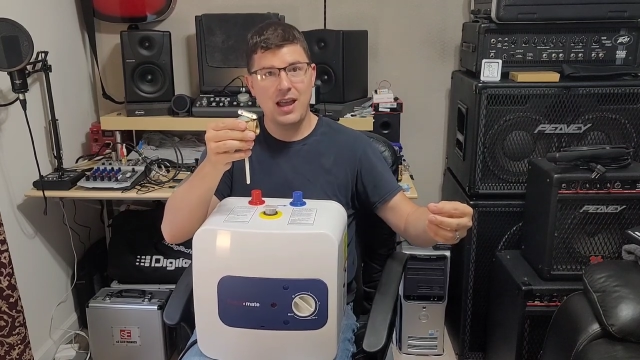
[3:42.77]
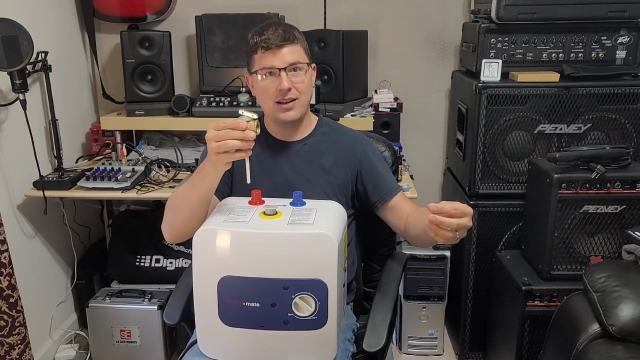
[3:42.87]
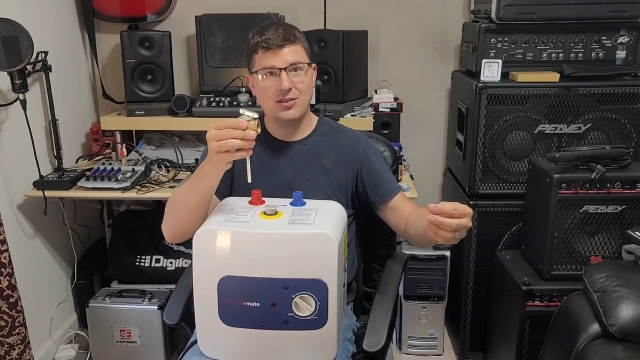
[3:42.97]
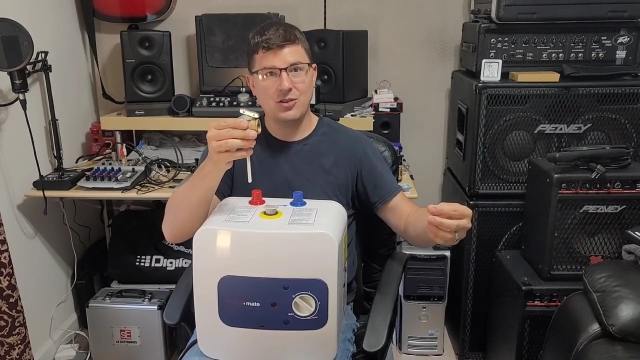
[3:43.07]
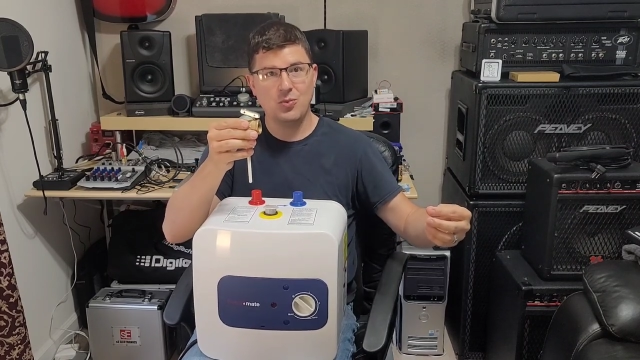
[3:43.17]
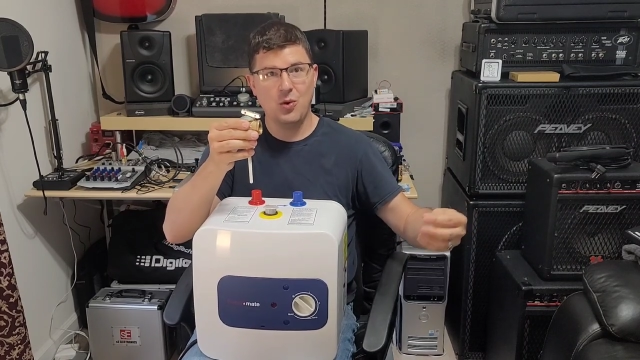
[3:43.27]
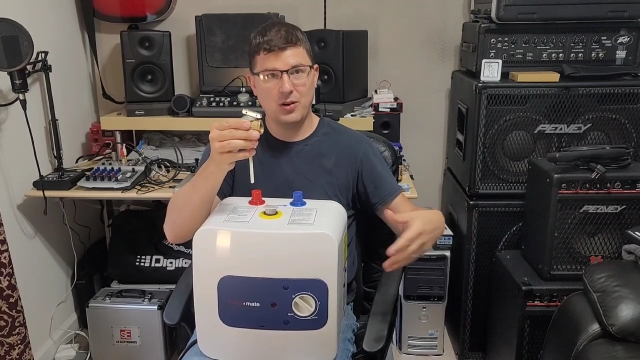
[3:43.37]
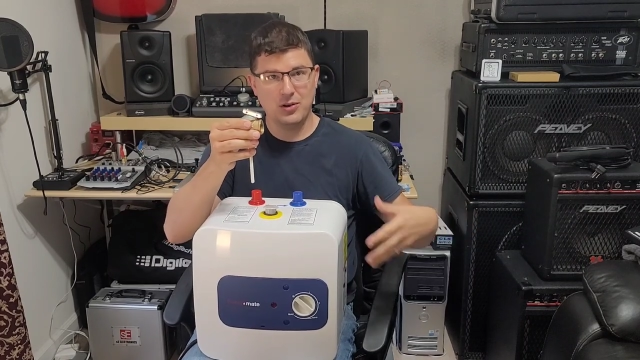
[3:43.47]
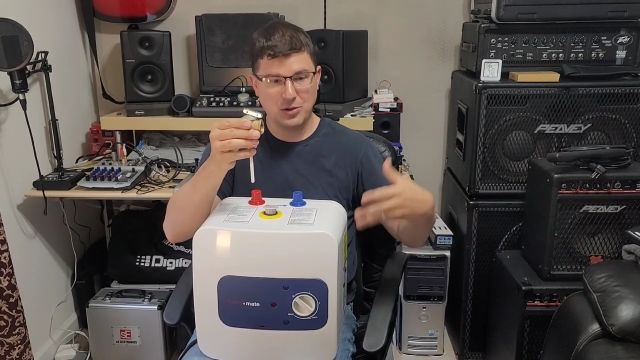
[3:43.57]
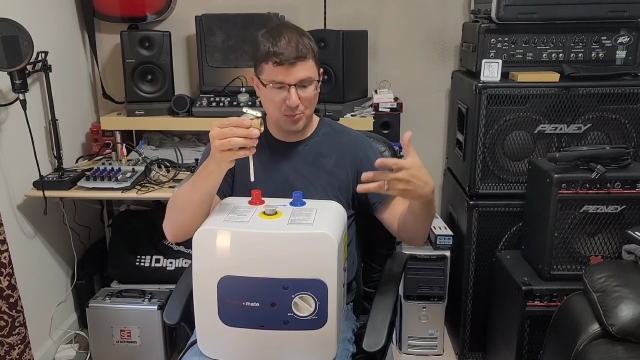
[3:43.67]
excess
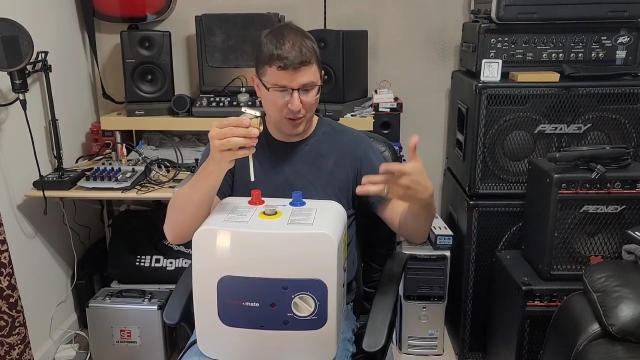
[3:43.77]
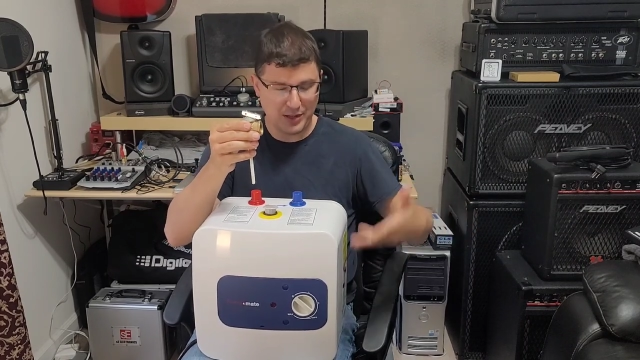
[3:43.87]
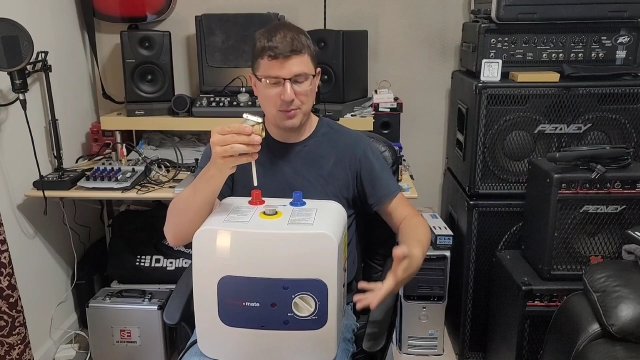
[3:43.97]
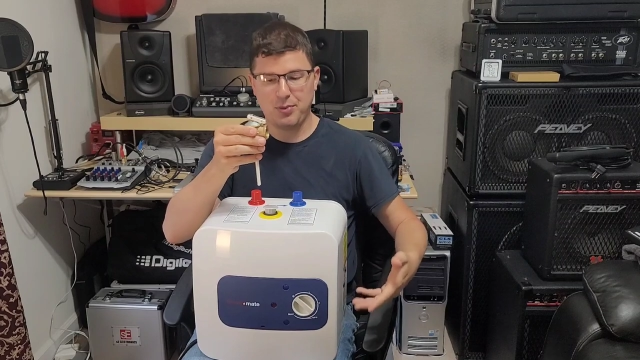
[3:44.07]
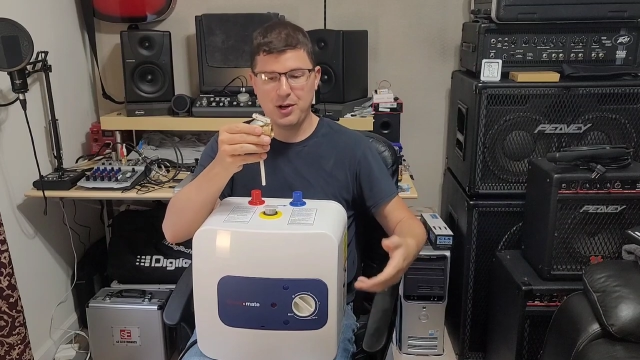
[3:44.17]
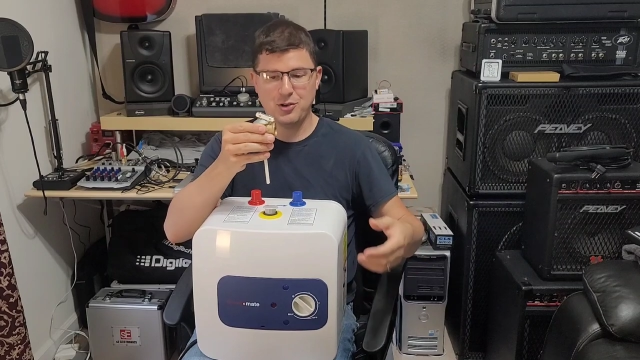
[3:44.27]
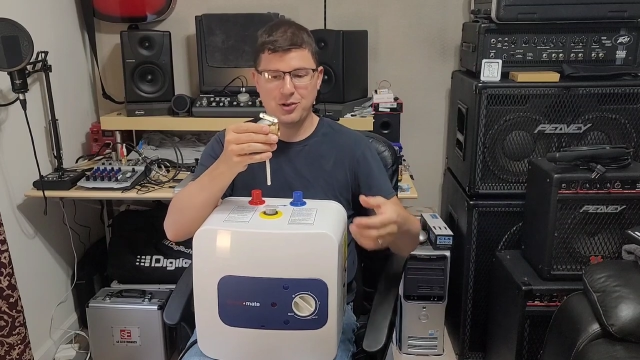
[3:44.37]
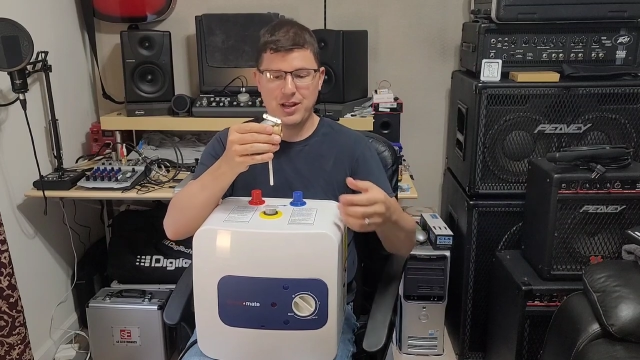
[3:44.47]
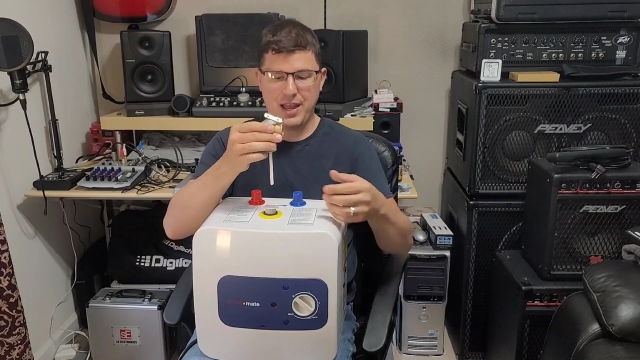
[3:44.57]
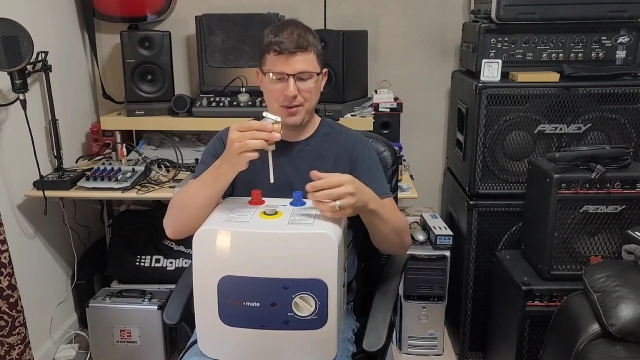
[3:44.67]
water to bring the pressure
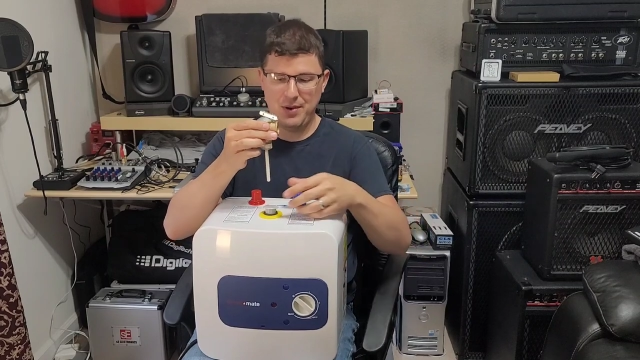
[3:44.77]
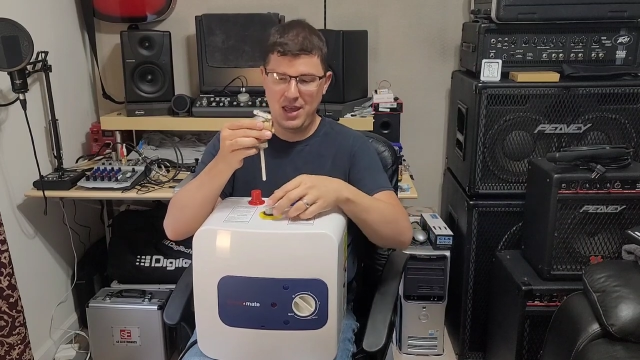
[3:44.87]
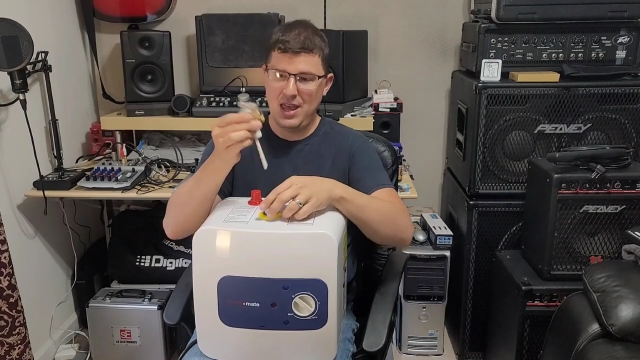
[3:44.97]
down.